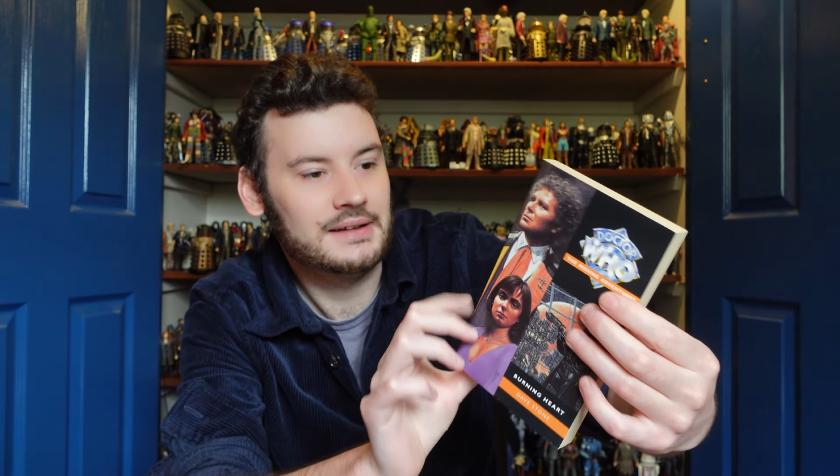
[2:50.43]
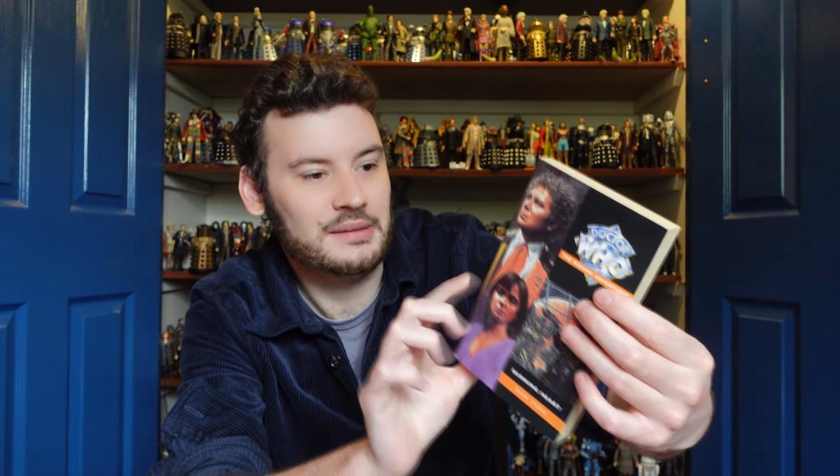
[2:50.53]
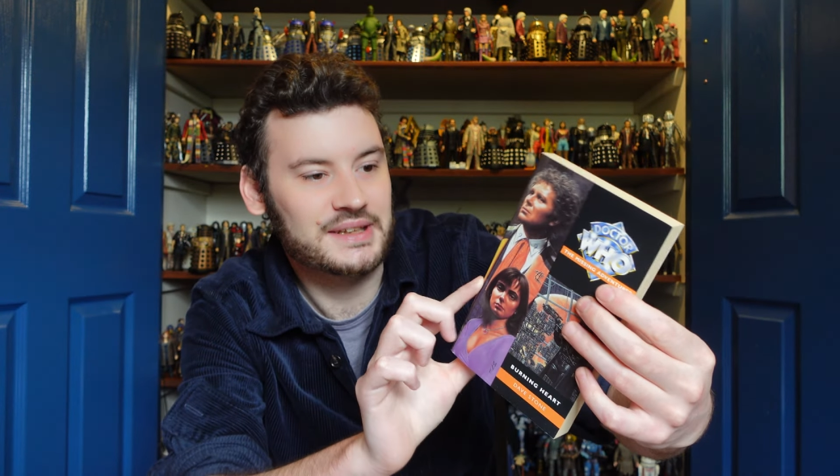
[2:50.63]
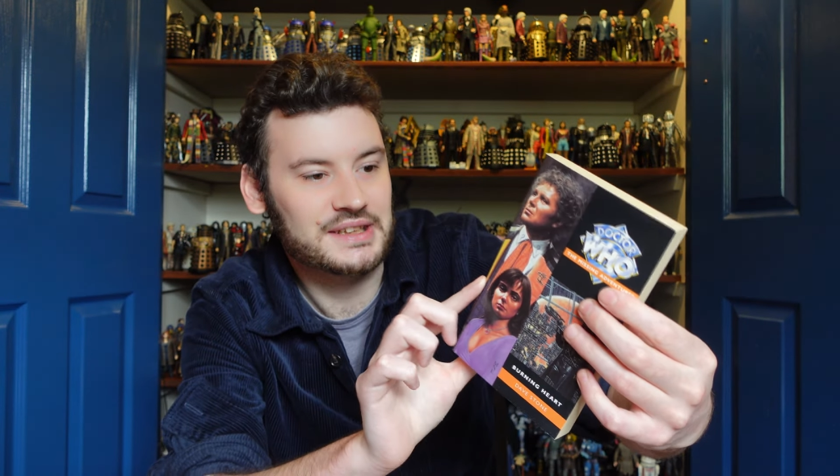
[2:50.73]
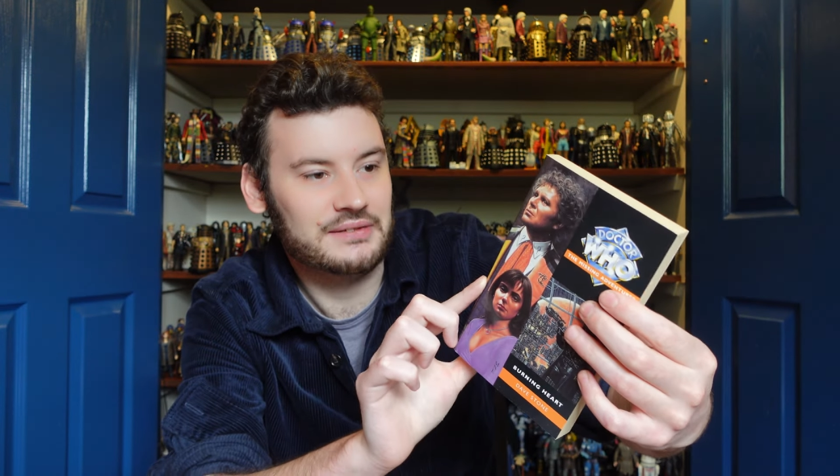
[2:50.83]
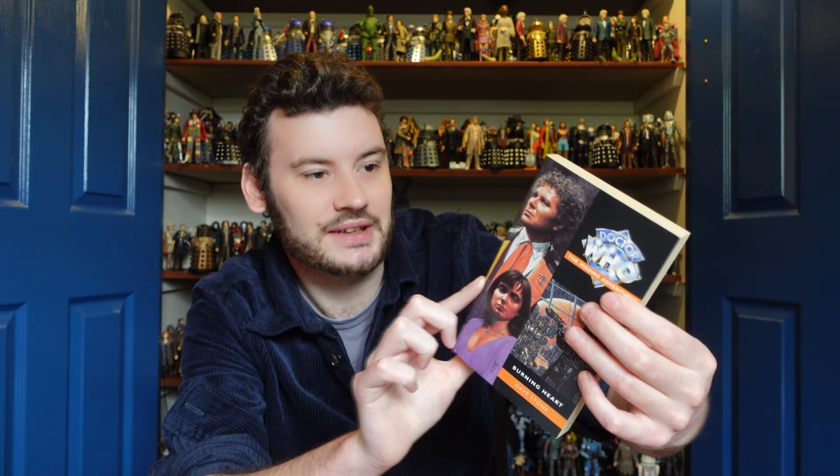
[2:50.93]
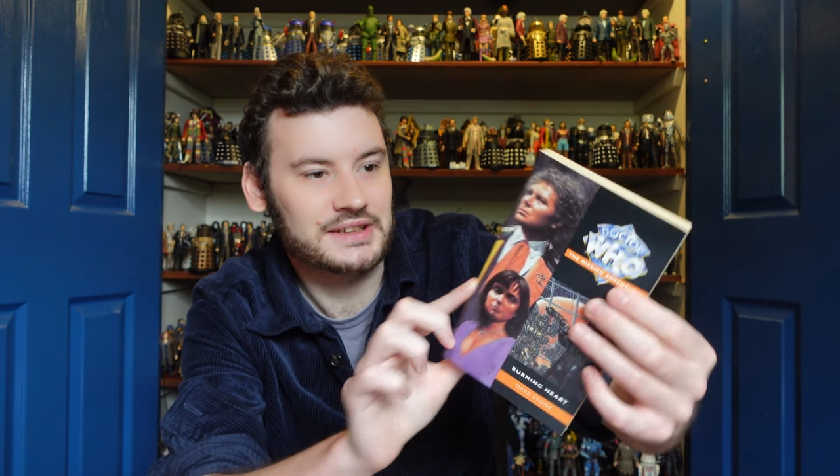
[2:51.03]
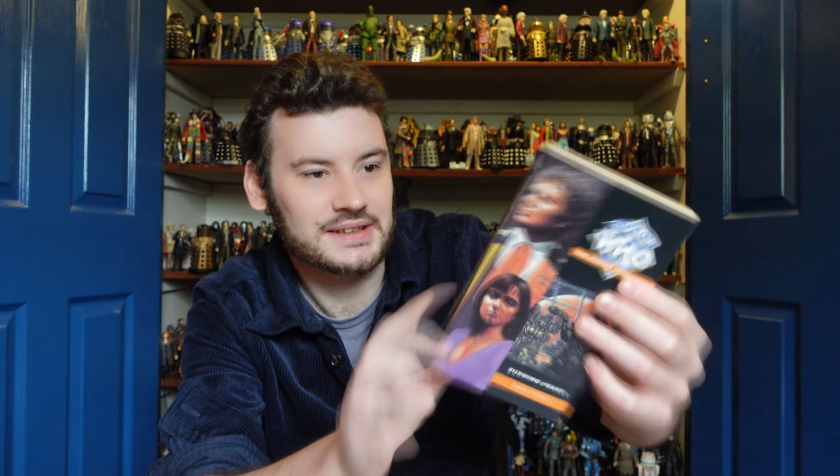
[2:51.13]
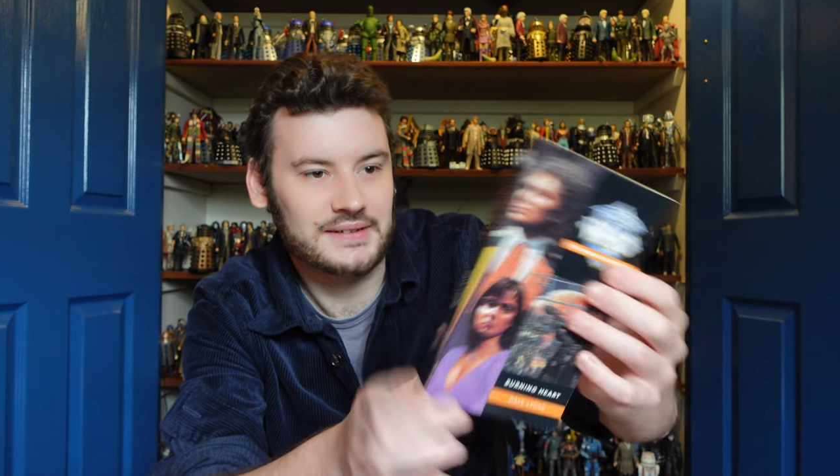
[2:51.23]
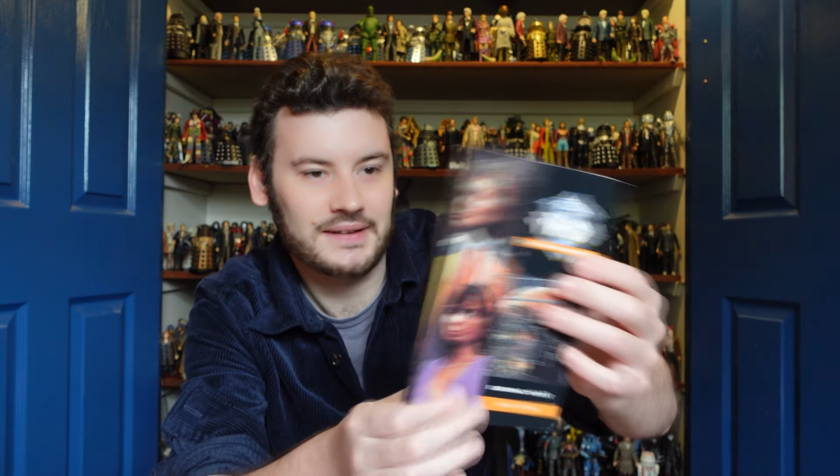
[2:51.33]
The Missing
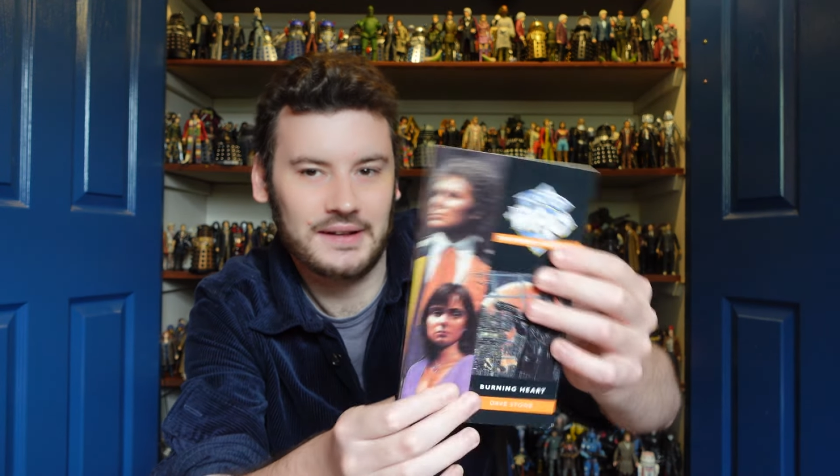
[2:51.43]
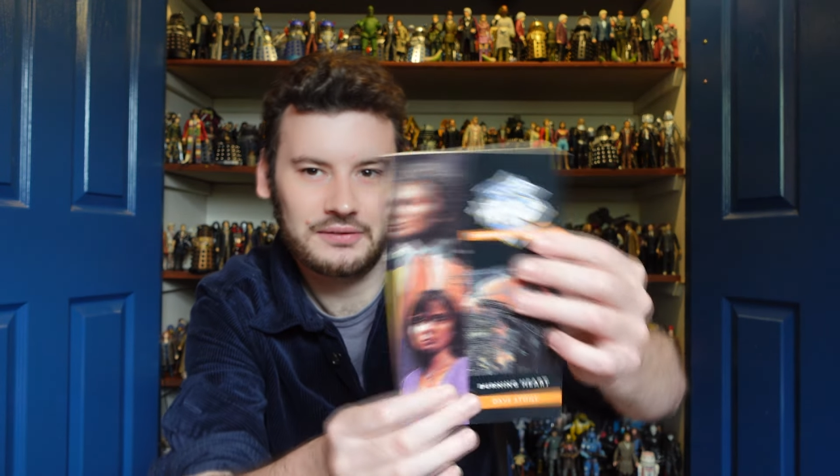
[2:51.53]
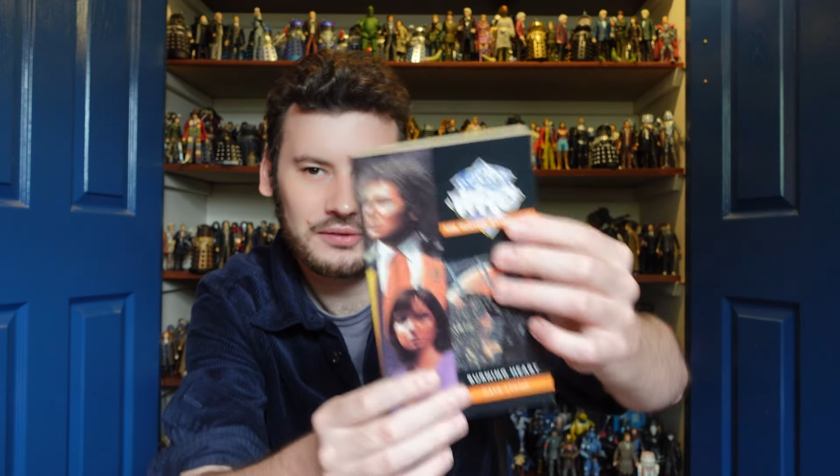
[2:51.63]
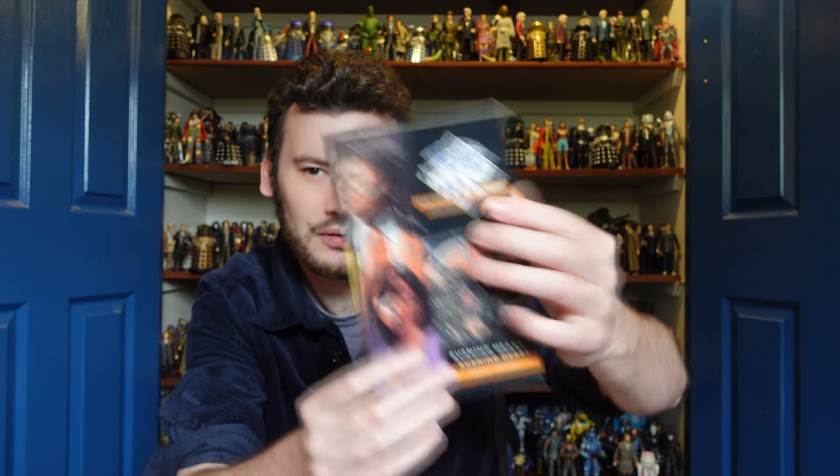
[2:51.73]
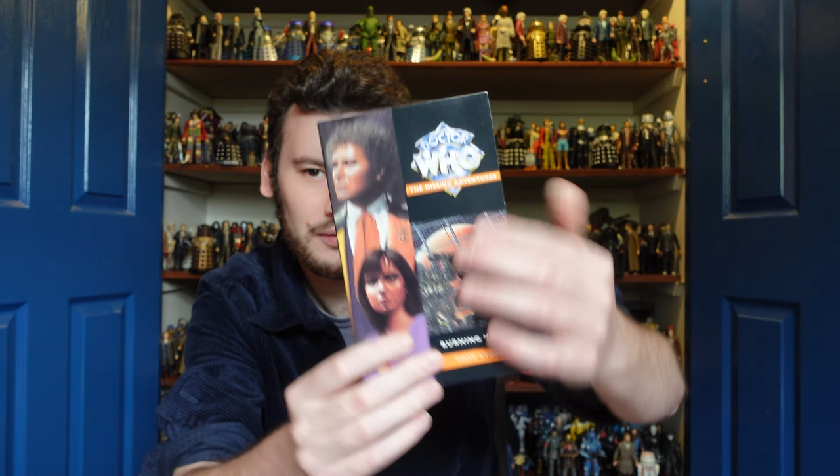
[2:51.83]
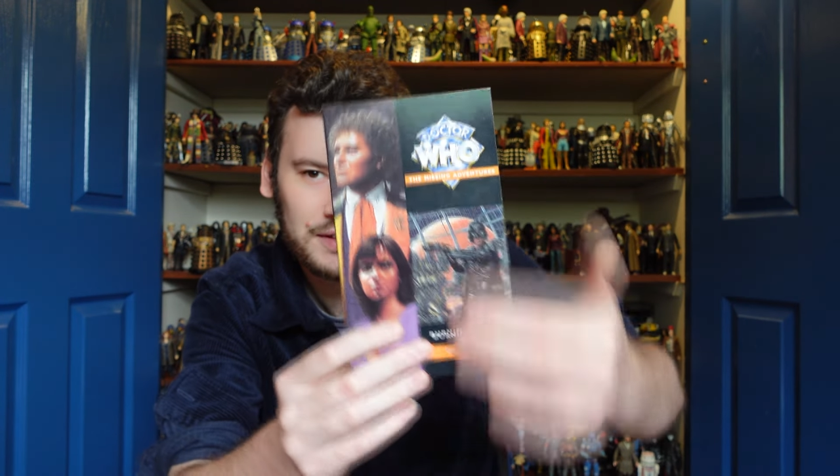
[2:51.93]
Adventures, they've got